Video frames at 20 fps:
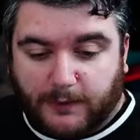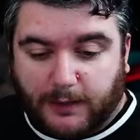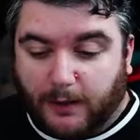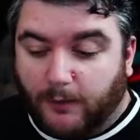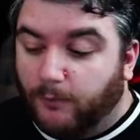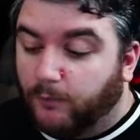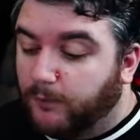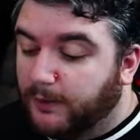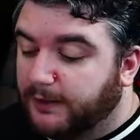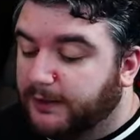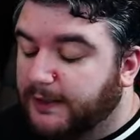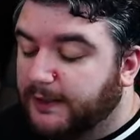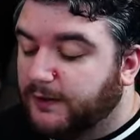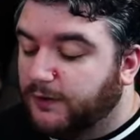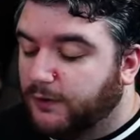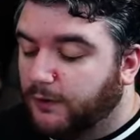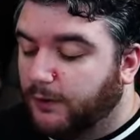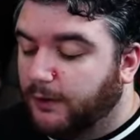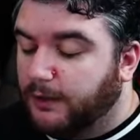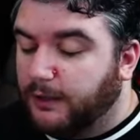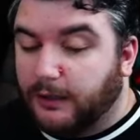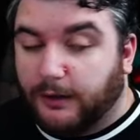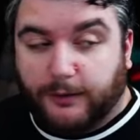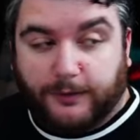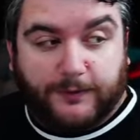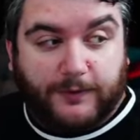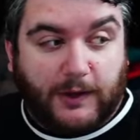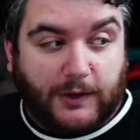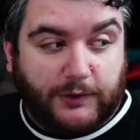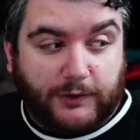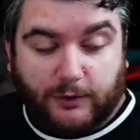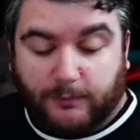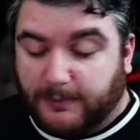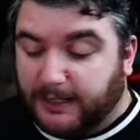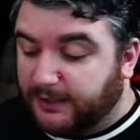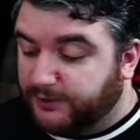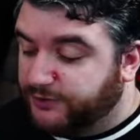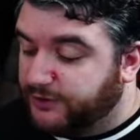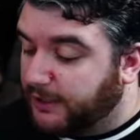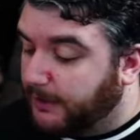a really good Thunder
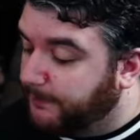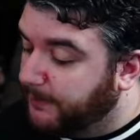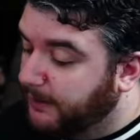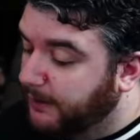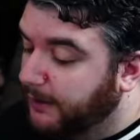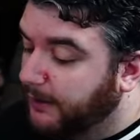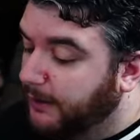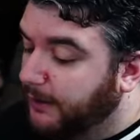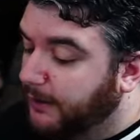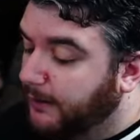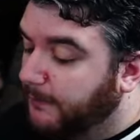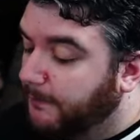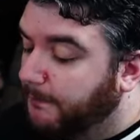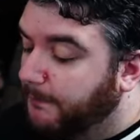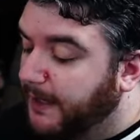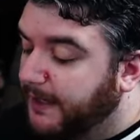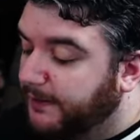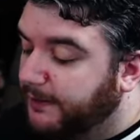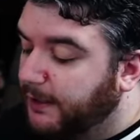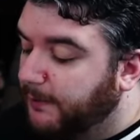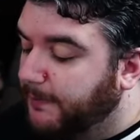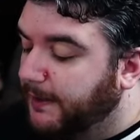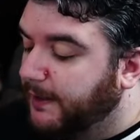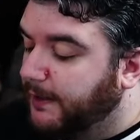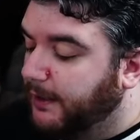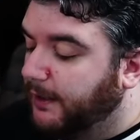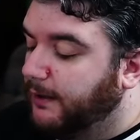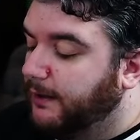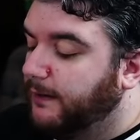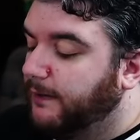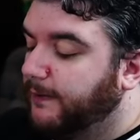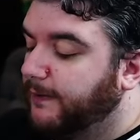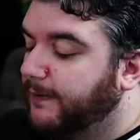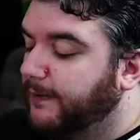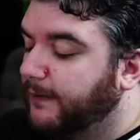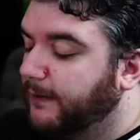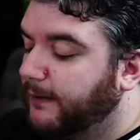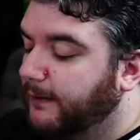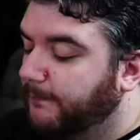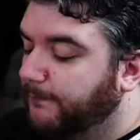matchup, mainly
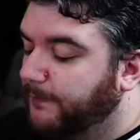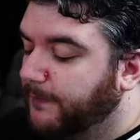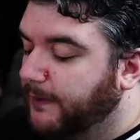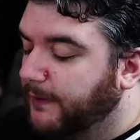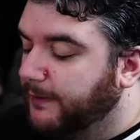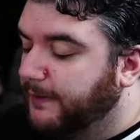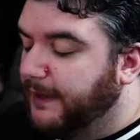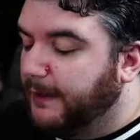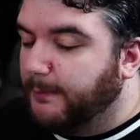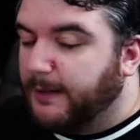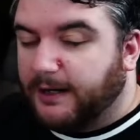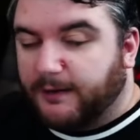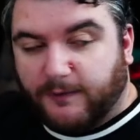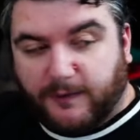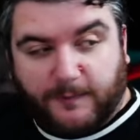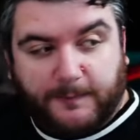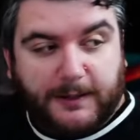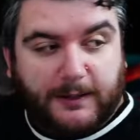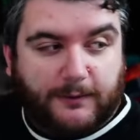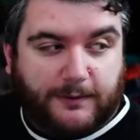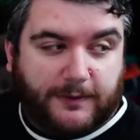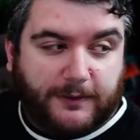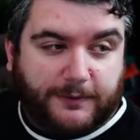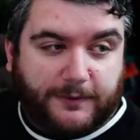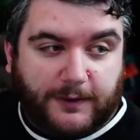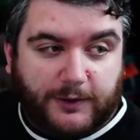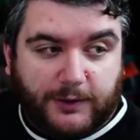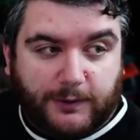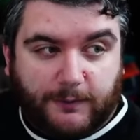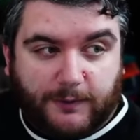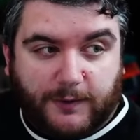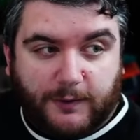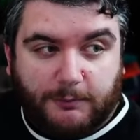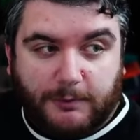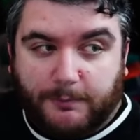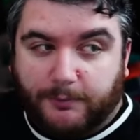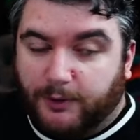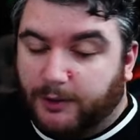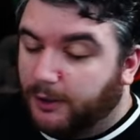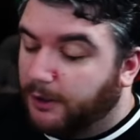because the amount of spirits of Thunder is going to
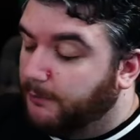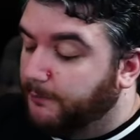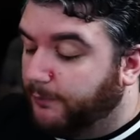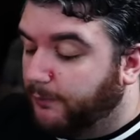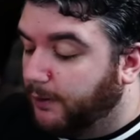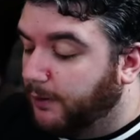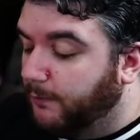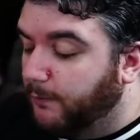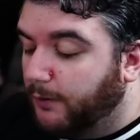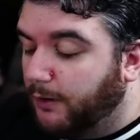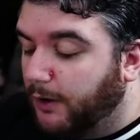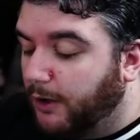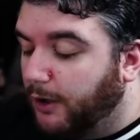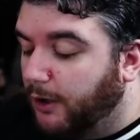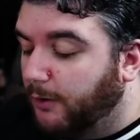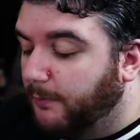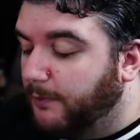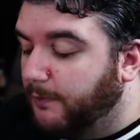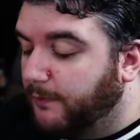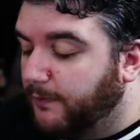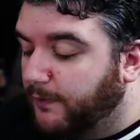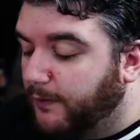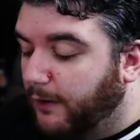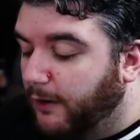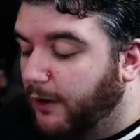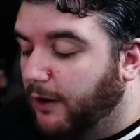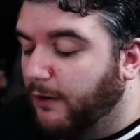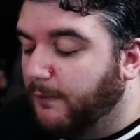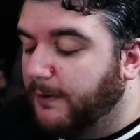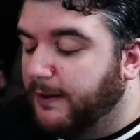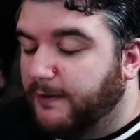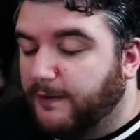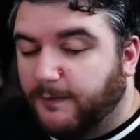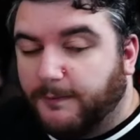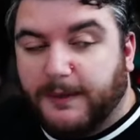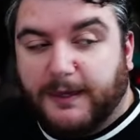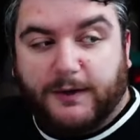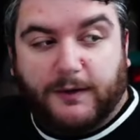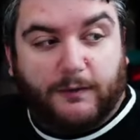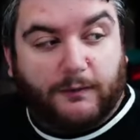be putting on board will almost always
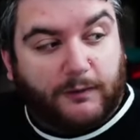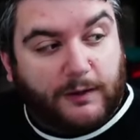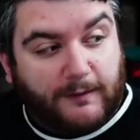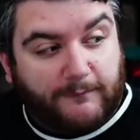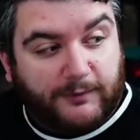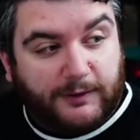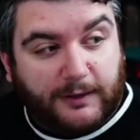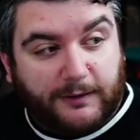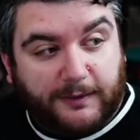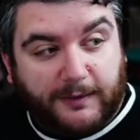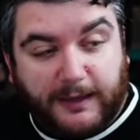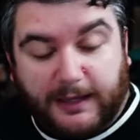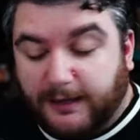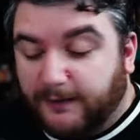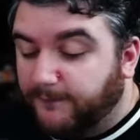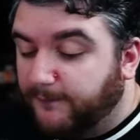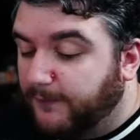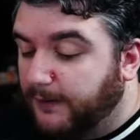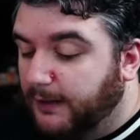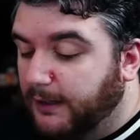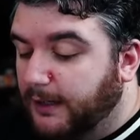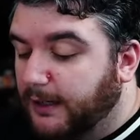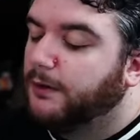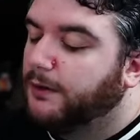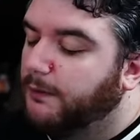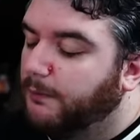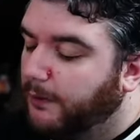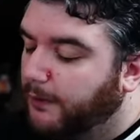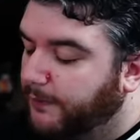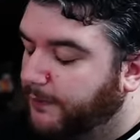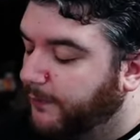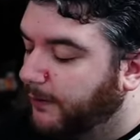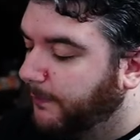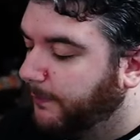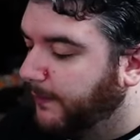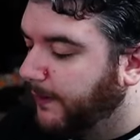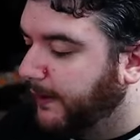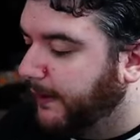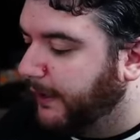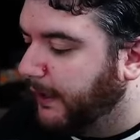make your Lavalith live. You also are
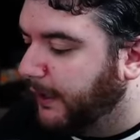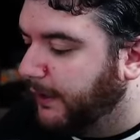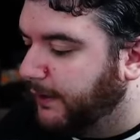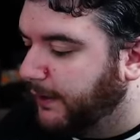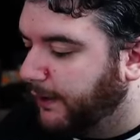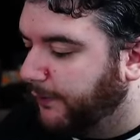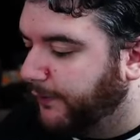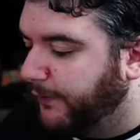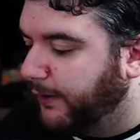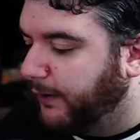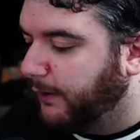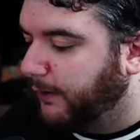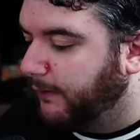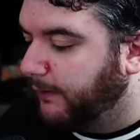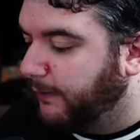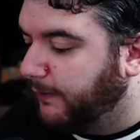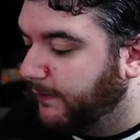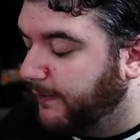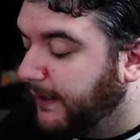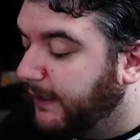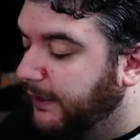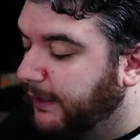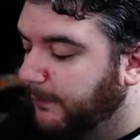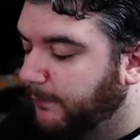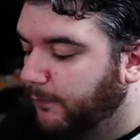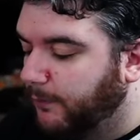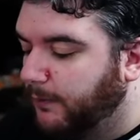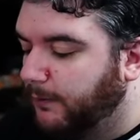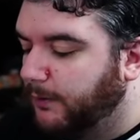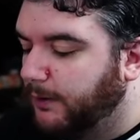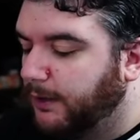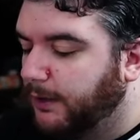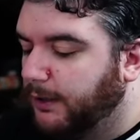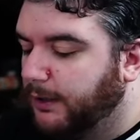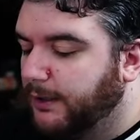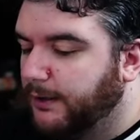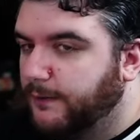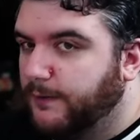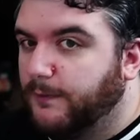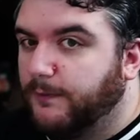playing another Stadium Rune
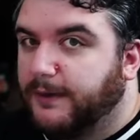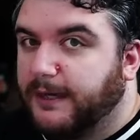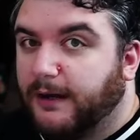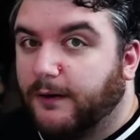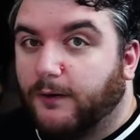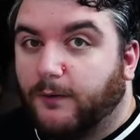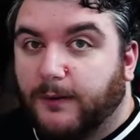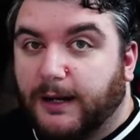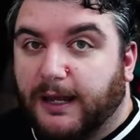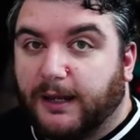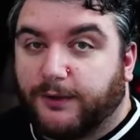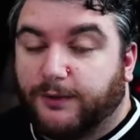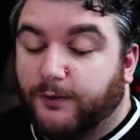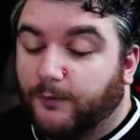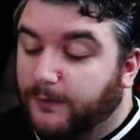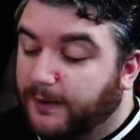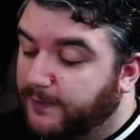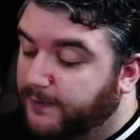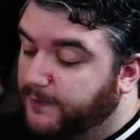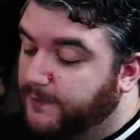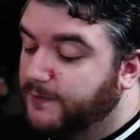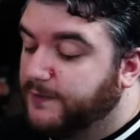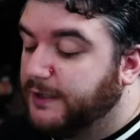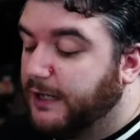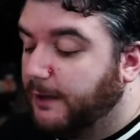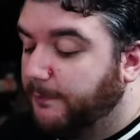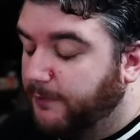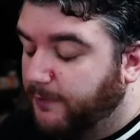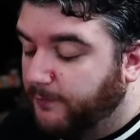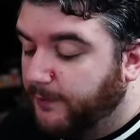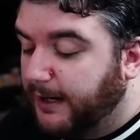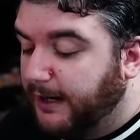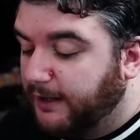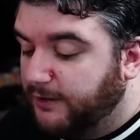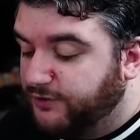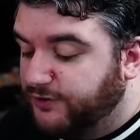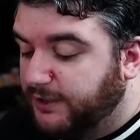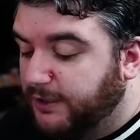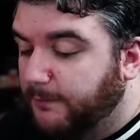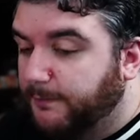to counteract the Race to the Top
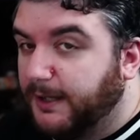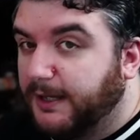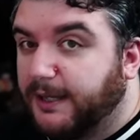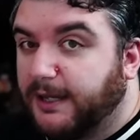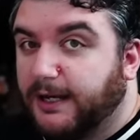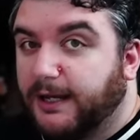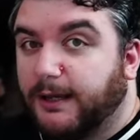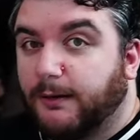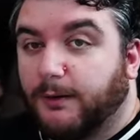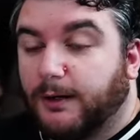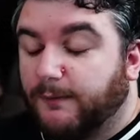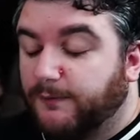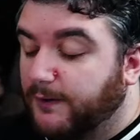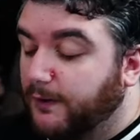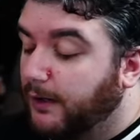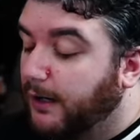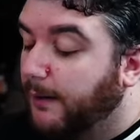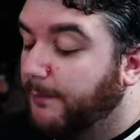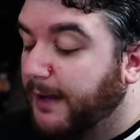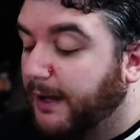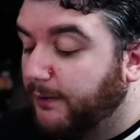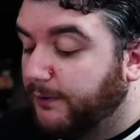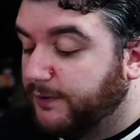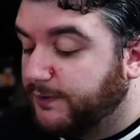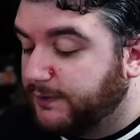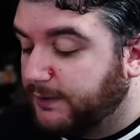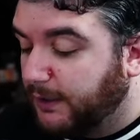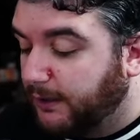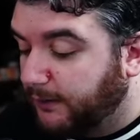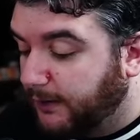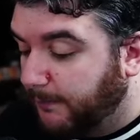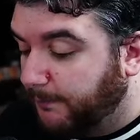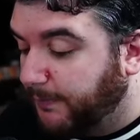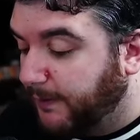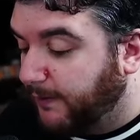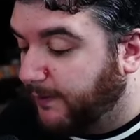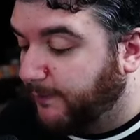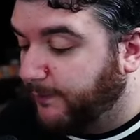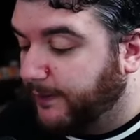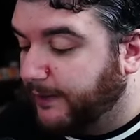strategy by getting rid of their Amount
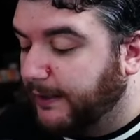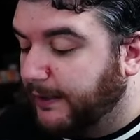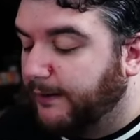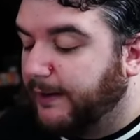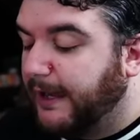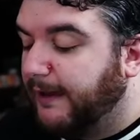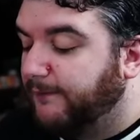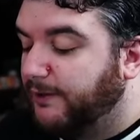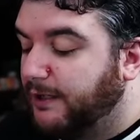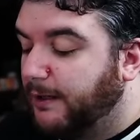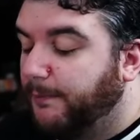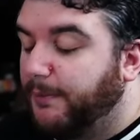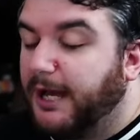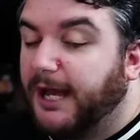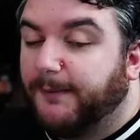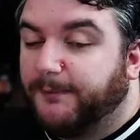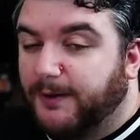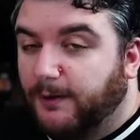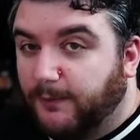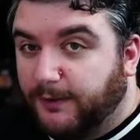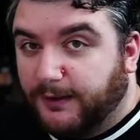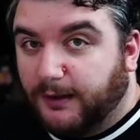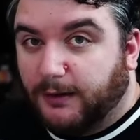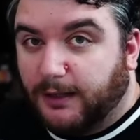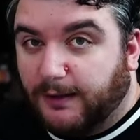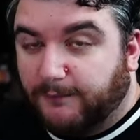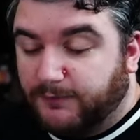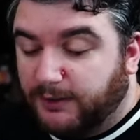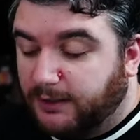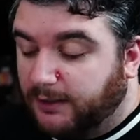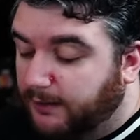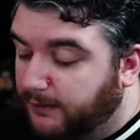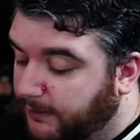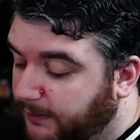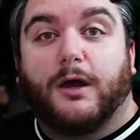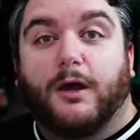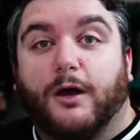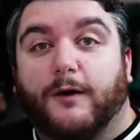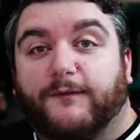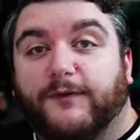Olympus without having to pop it with a Lavalith.
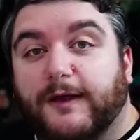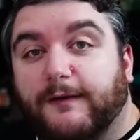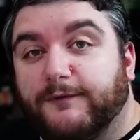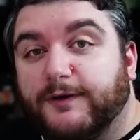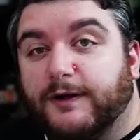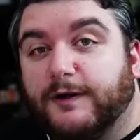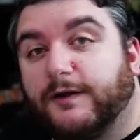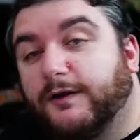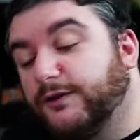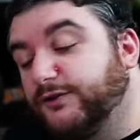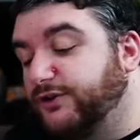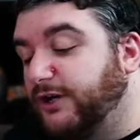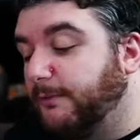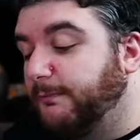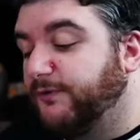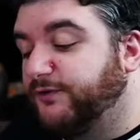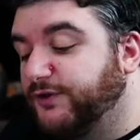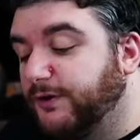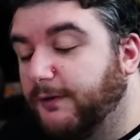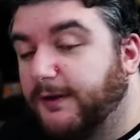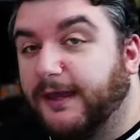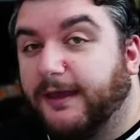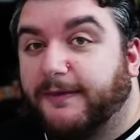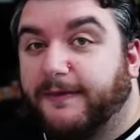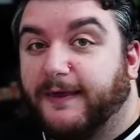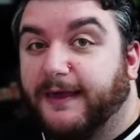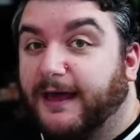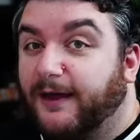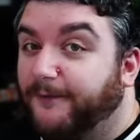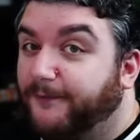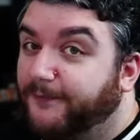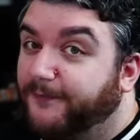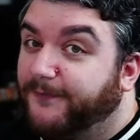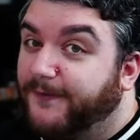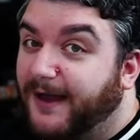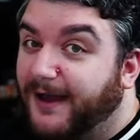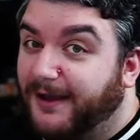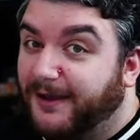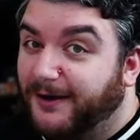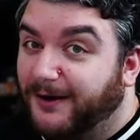Hopefully I've done a good job of showcasing how
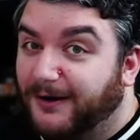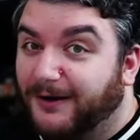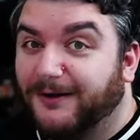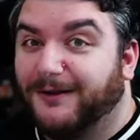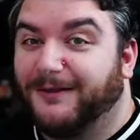Fire